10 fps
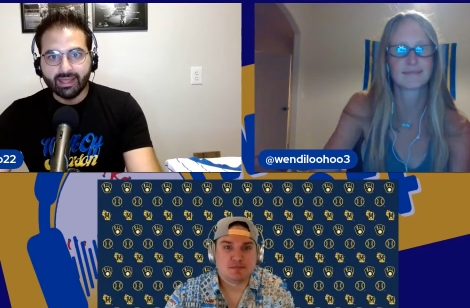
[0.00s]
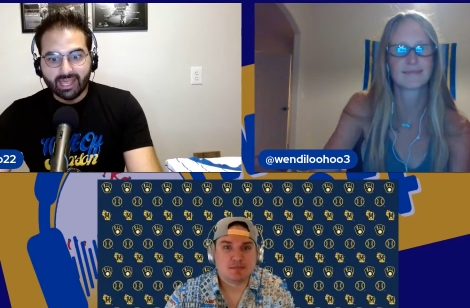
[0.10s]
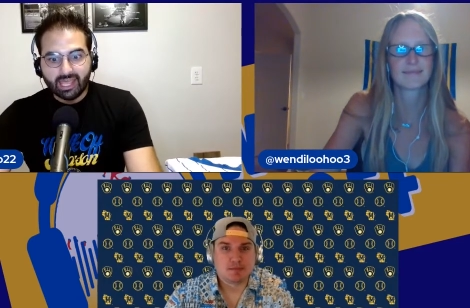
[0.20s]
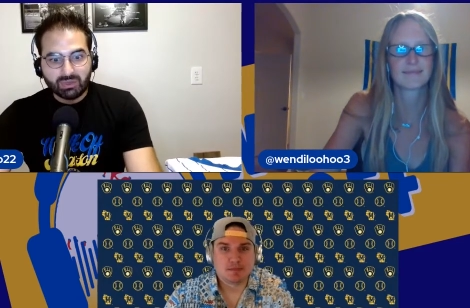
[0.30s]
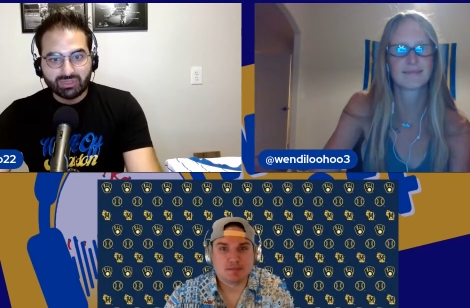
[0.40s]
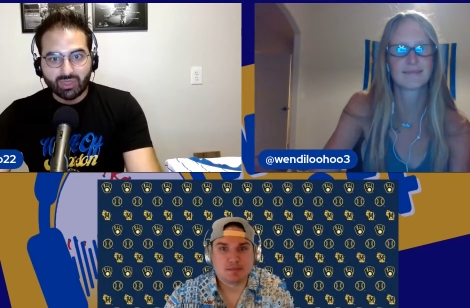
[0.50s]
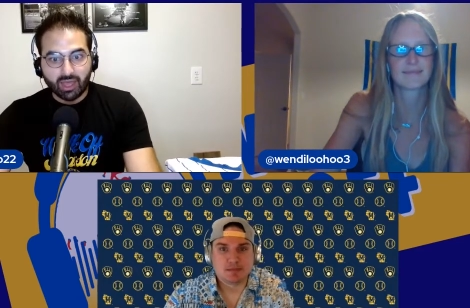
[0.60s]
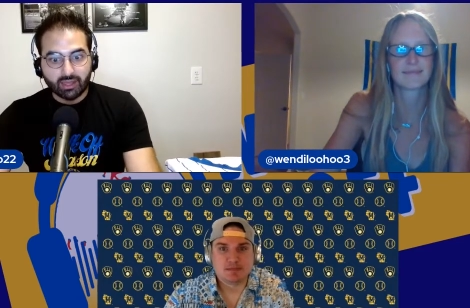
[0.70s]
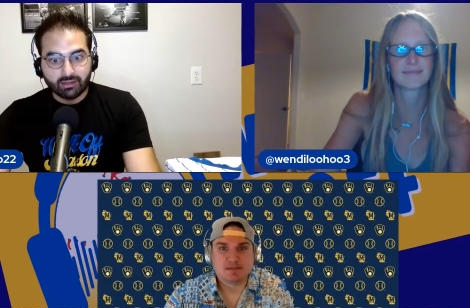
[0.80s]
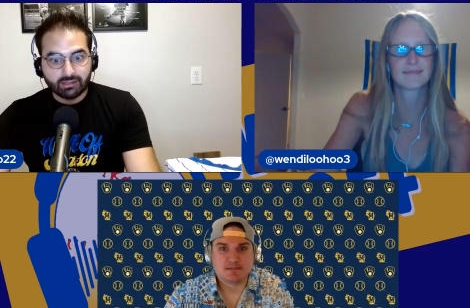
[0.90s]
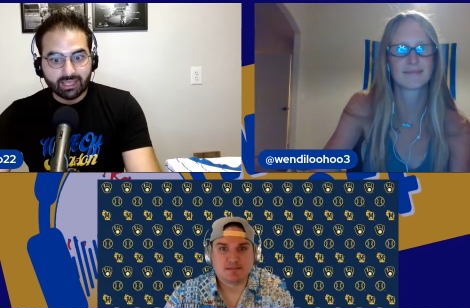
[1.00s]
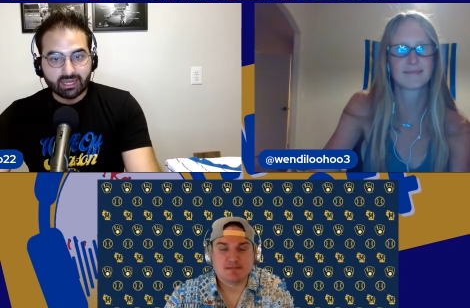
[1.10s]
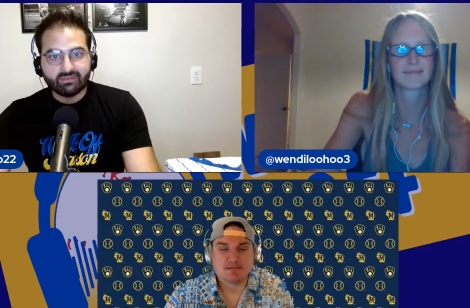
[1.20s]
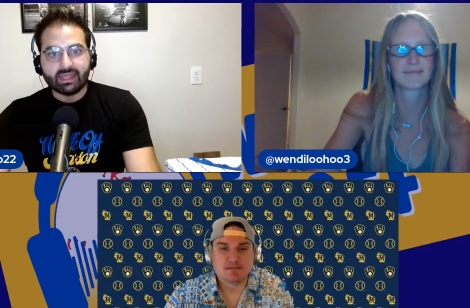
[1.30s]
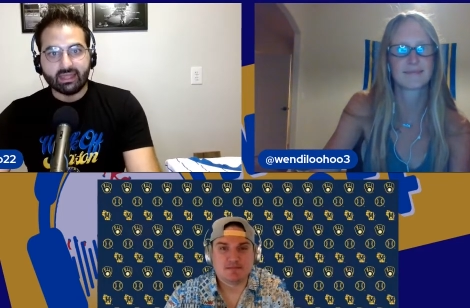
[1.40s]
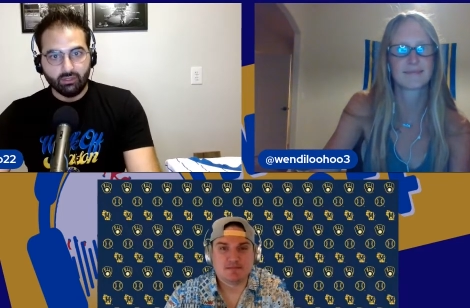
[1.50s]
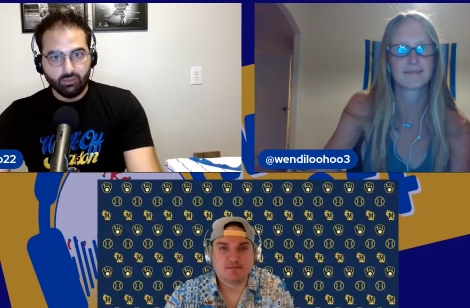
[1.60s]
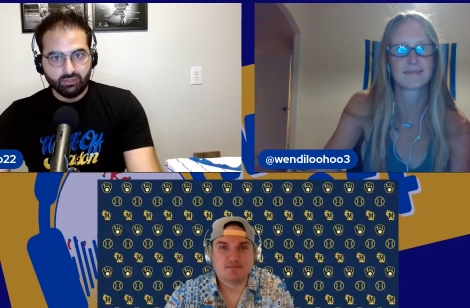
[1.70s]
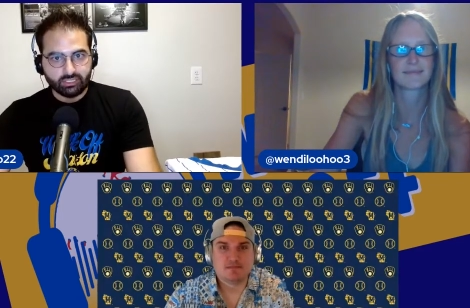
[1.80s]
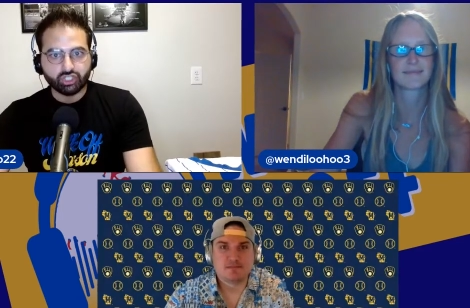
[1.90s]
Speaker 1: and we thought kind of in that
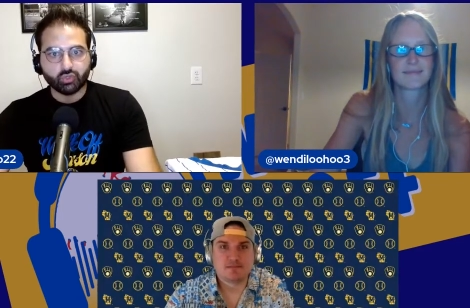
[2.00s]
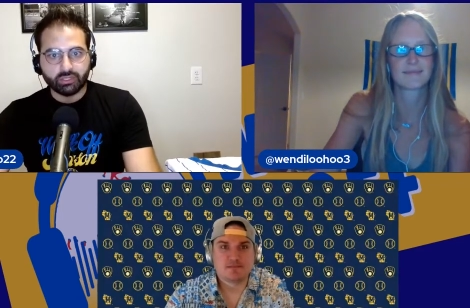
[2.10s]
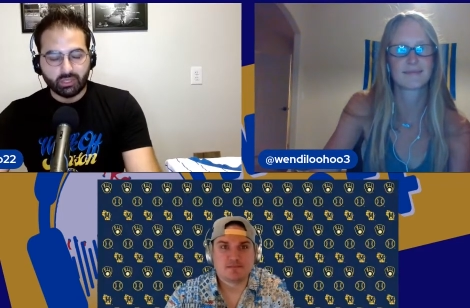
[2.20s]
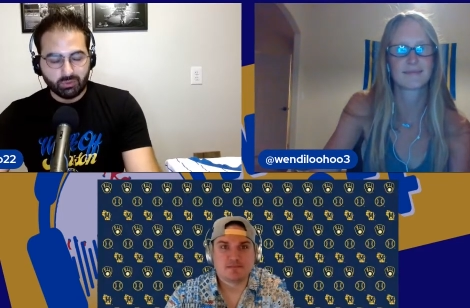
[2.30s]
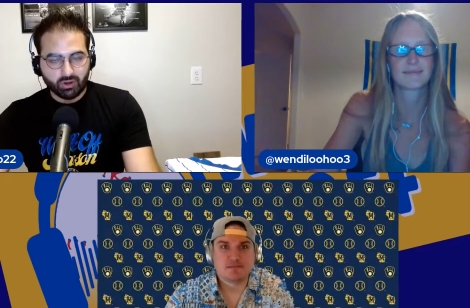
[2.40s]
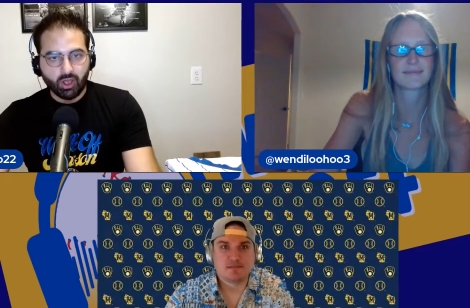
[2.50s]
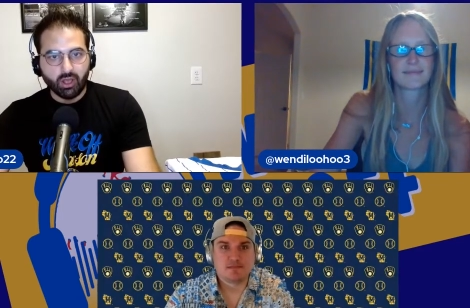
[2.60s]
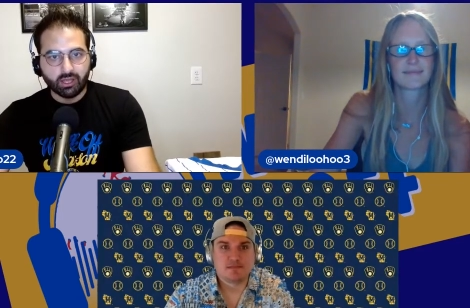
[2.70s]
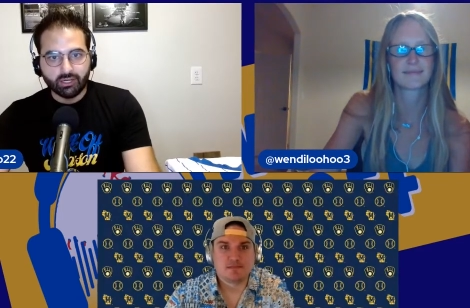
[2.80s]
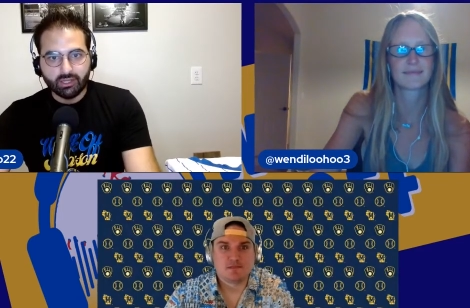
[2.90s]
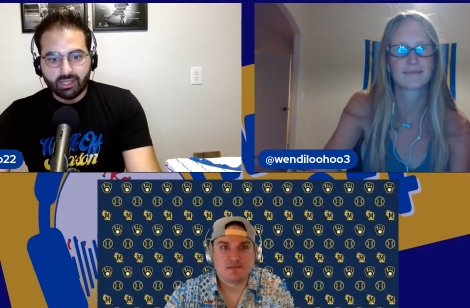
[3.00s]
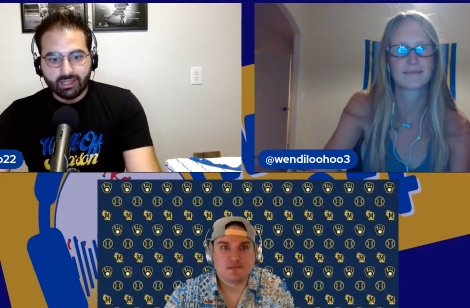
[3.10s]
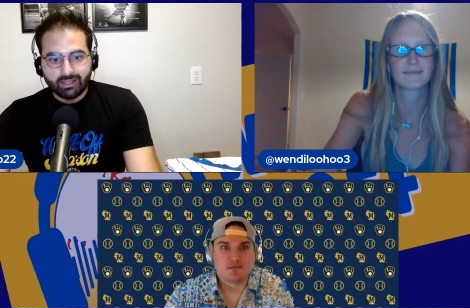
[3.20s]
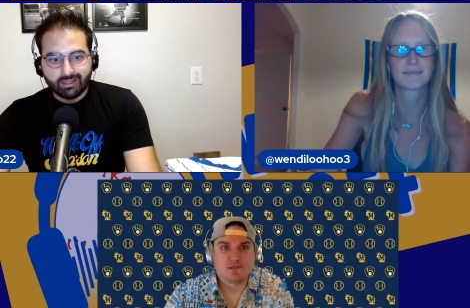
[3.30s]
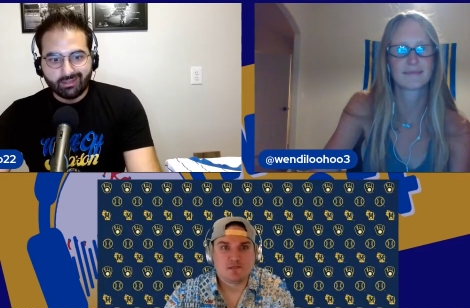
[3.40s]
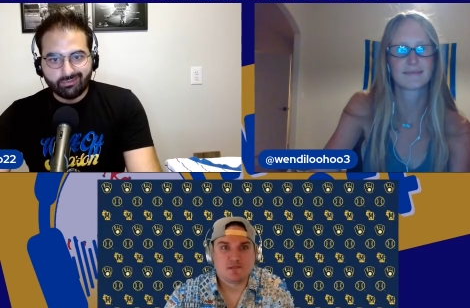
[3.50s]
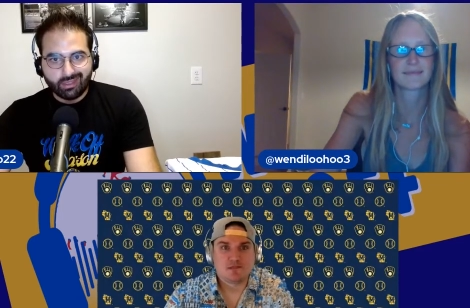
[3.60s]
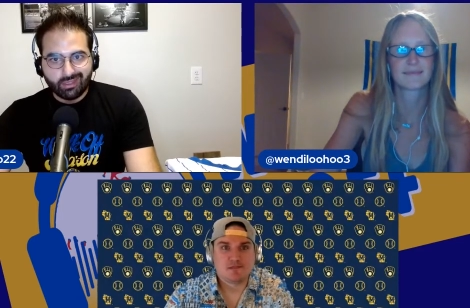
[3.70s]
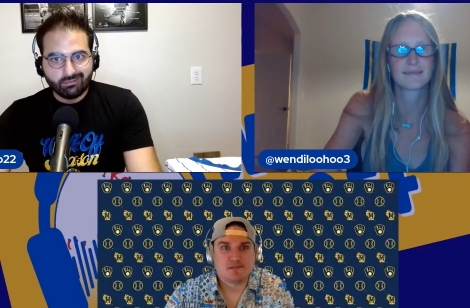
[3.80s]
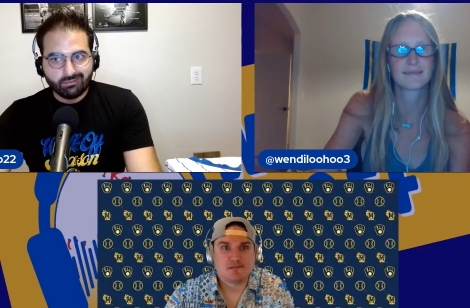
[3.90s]
losing streak that we were on, if
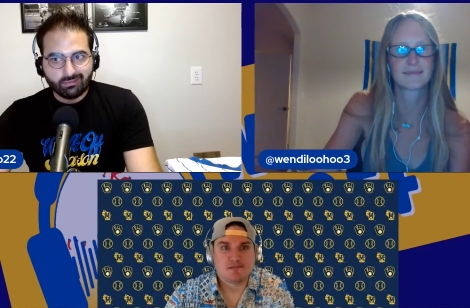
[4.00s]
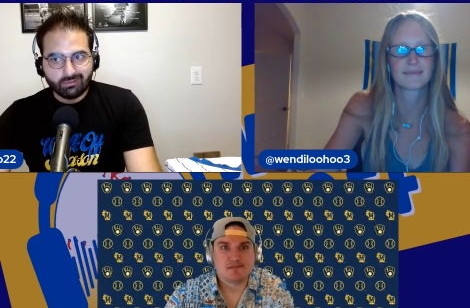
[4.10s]
they if